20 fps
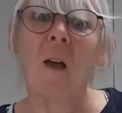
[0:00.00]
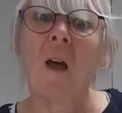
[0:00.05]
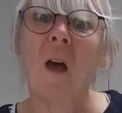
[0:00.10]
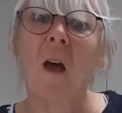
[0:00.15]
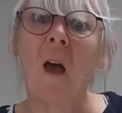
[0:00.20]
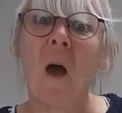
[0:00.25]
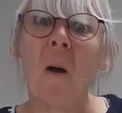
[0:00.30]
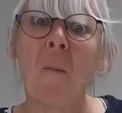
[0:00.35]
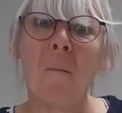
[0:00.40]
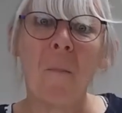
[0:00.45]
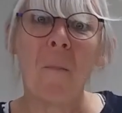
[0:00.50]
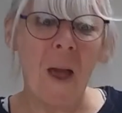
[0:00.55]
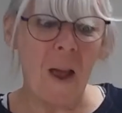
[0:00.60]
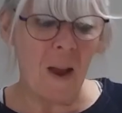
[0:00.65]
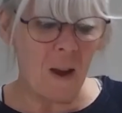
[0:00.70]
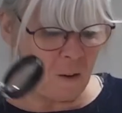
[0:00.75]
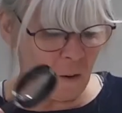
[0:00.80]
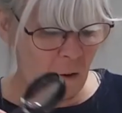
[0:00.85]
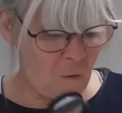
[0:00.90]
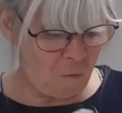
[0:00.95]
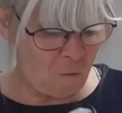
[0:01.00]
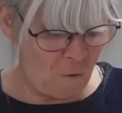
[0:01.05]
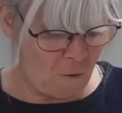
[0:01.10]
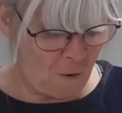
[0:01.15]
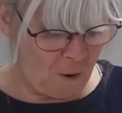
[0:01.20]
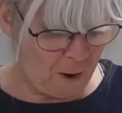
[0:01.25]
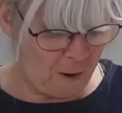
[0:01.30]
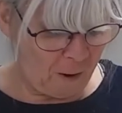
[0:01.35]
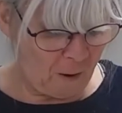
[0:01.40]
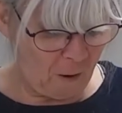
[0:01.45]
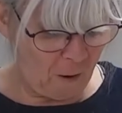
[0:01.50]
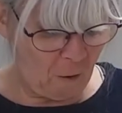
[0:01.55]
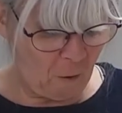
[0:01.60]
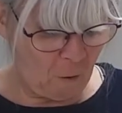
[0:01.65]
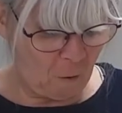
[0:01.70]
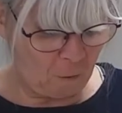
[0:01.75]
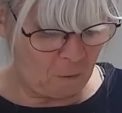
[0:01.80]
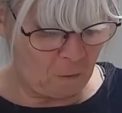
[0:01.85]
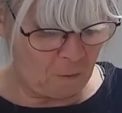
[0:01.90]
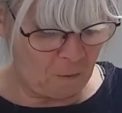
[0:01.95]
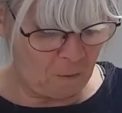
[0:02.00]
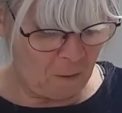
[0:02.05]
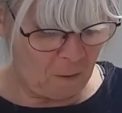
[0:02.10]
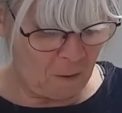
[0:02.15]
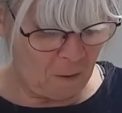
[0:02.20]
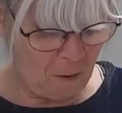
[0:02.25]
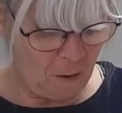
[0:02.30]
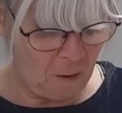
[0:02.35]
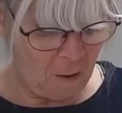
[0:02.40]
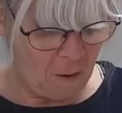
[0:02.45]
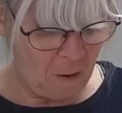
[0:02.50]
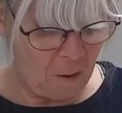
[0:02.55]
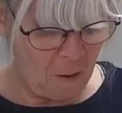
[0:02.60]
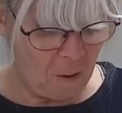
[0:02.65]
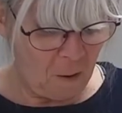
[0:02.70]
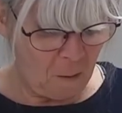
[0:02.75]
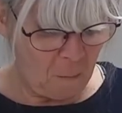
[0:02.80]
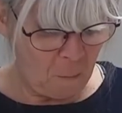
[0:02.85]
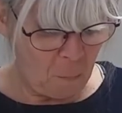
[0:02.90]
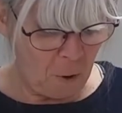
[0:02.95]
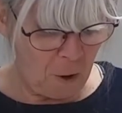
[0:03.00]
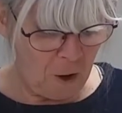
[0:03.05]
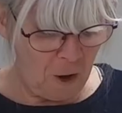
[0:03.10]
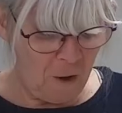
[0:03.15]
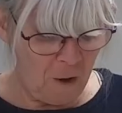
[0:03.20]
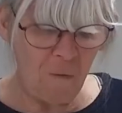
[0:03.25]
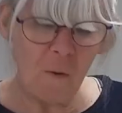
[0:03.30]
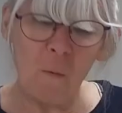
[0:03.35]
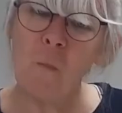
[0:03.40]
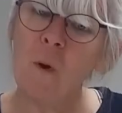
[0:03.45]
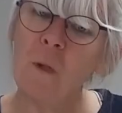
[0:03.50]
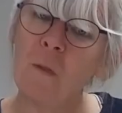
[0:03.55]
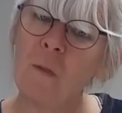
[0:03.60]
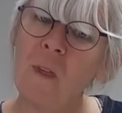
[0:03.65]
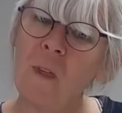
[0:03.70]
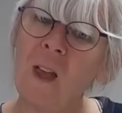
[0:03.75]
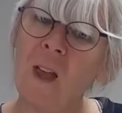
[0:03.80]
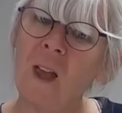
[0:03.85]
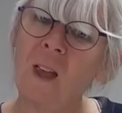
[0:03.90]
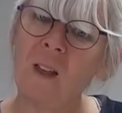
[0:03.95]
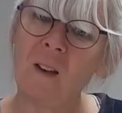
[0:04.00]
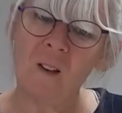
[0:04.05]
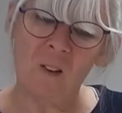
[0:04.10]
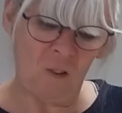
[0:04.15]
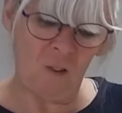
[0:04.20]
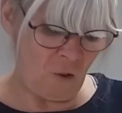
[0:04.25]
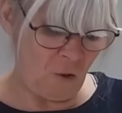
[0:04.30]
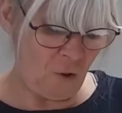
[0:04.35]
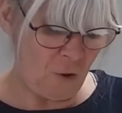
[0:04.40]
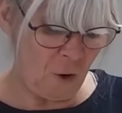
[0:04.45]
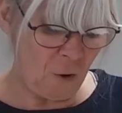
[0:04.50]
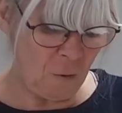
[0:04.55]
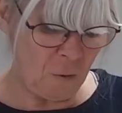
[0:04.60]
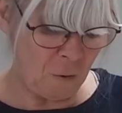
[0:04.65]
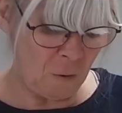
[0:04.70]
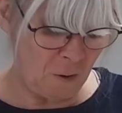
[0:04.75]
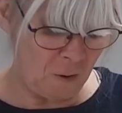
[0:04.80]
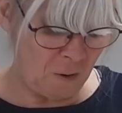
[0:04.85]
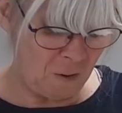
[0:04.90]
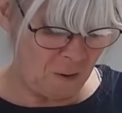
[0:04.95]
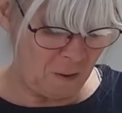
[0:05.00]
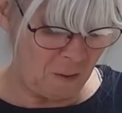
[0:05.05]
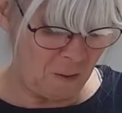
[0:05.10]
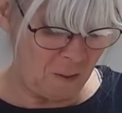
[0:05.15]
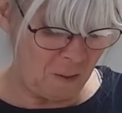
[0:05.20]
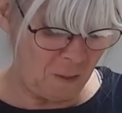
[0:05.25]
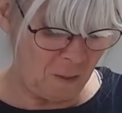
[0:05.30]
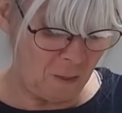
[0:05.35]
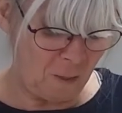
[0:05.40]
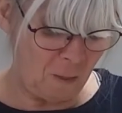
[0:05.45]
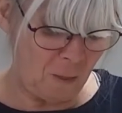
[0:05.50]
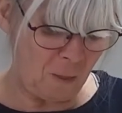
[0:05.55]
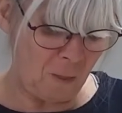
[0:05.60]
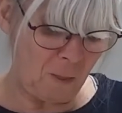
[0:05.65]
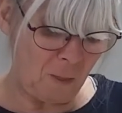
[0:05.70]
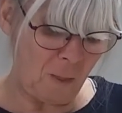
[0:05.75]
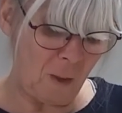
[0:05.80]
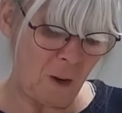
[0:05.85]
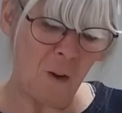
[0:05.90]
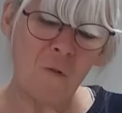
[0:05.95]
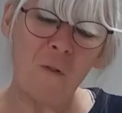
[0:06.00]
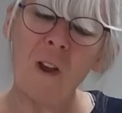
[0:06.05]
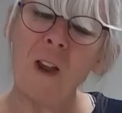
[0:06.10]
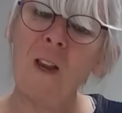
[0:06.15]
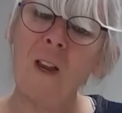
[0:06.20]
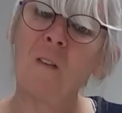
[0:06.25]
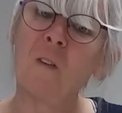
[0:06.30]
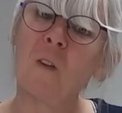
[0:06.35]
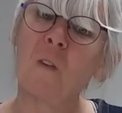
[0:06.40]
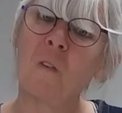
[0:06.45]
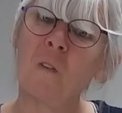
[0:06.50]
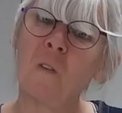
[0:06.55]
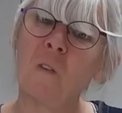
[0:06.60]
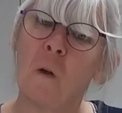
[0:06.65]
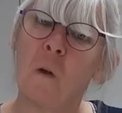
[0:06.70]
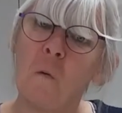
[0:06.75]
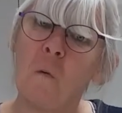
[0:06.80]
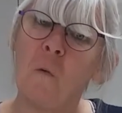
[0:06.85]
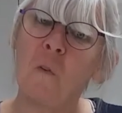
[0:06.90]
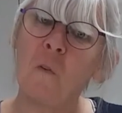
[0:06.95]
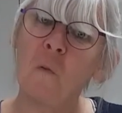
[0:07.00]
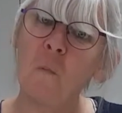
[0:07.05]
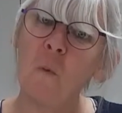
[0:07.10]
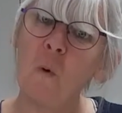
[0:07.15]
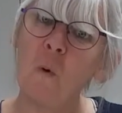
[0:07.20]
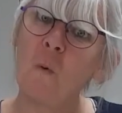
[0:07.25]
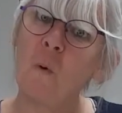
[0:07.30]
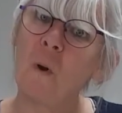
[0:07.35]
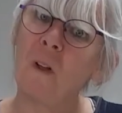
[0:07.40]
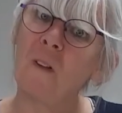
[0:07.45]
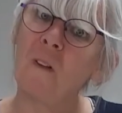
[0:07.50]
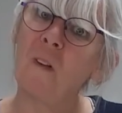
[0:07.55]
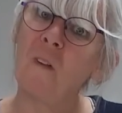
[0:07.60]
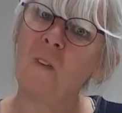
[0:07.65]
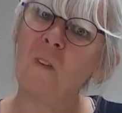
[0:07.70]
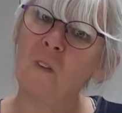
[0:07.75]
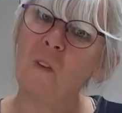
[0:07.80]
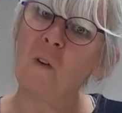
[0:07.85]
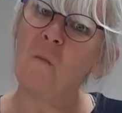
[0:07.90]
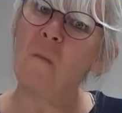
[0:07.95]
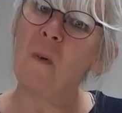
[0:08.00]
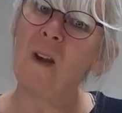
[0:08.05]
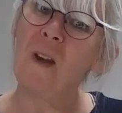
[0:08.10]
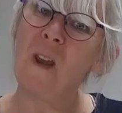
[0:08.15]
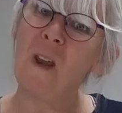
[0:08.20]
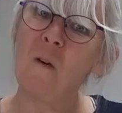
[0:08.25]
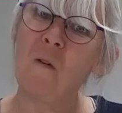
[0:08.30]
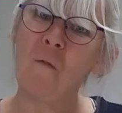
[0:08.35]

a magnifying glass. But even with that, do you know, the grains are so small and there's so many of